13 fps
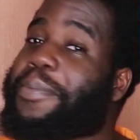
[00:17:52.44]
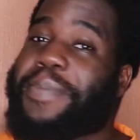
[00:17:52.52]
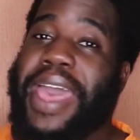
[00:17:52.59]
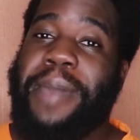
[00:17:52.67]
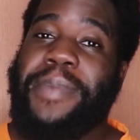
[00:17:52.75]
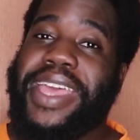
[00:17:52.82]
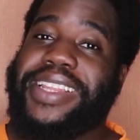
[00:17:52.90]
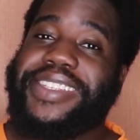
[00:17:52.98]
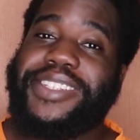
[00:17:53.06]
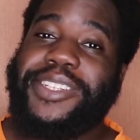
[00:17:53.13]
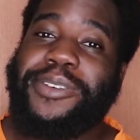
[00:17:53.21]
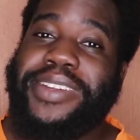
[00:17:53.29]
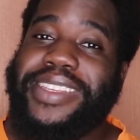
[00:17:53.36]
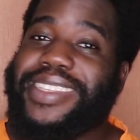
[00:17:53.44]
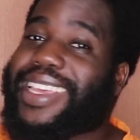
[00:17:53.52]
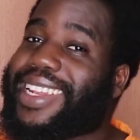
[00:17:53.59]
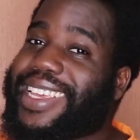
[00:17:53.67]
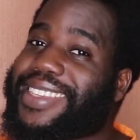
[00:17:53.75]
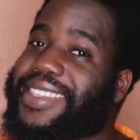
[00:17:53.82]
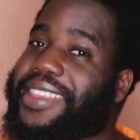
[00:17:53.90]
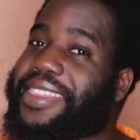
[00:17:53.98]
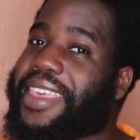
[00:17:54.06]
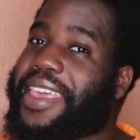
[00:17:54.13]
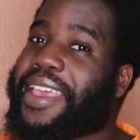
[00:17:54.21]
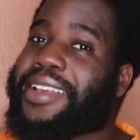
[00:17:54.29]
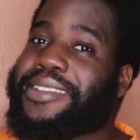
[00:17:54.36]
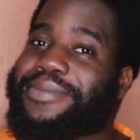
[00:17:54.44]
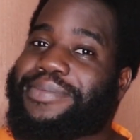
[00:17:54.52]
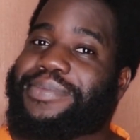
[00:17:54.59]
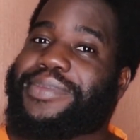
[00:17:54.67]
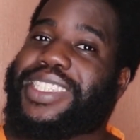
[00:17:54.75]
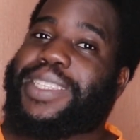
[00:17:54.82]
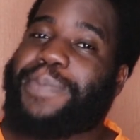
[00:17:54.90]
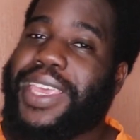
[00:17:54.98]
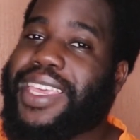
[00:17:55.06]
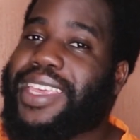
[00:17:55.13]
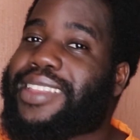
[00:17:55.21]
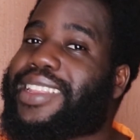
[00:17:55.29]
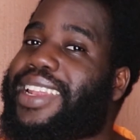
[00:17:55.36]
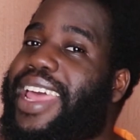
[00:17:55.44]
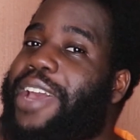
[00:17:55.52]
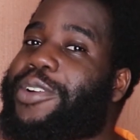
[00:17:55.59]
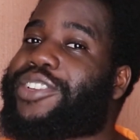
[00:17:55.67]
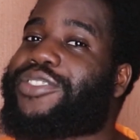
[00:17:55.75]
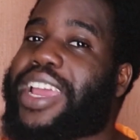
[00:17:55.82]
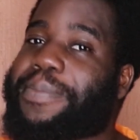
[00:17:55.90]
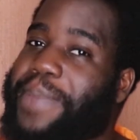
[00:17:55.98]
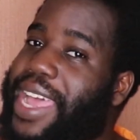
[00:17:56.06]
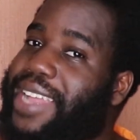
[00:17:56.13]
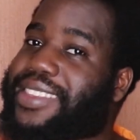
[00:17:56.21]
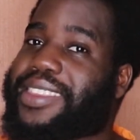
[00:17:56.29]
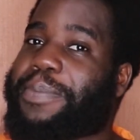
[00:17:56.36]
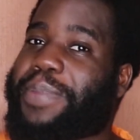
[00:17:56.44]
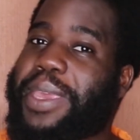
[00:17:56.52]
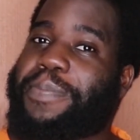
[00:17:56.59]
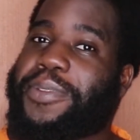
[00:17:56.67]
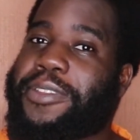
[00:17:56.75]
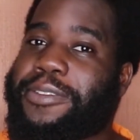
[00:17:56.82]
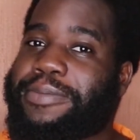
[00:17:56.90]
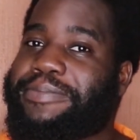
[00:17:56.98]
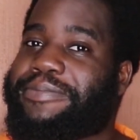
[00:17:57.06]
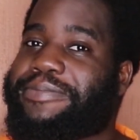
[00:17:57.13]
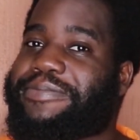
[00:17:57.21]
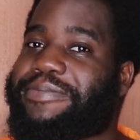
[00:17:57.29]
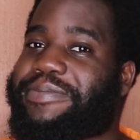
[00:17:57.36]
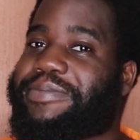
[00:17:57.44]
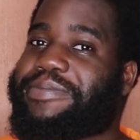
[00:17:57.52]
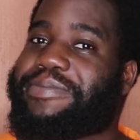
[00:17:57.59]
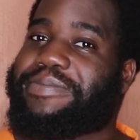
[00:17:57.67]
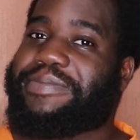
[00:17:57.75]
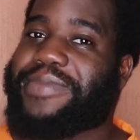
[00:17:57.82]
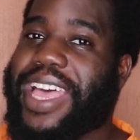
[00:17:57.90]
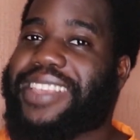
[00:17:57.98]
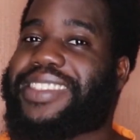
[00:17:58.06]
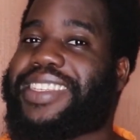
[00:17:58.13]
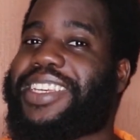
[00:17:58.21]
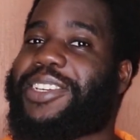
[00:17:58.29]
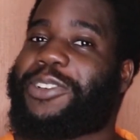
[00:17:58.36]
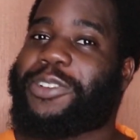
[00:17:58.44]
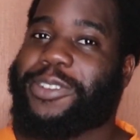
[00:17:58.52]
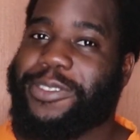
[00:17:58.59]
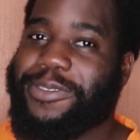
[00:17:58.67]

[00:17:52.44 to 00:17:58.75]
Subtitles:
Batman is doing his Khaleesi thing, speaking the language right back to the people. I see you.